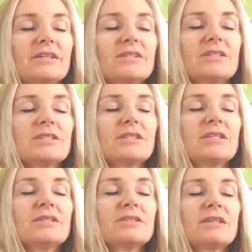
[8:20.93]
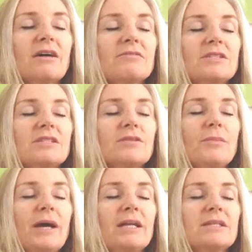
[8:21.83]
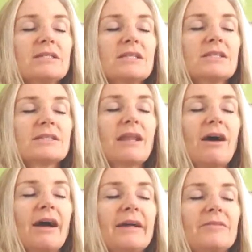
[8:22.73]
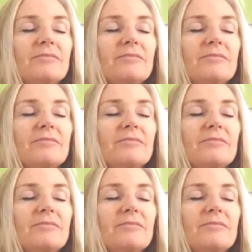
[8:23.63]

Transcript: Just see yourself dissipate into this light,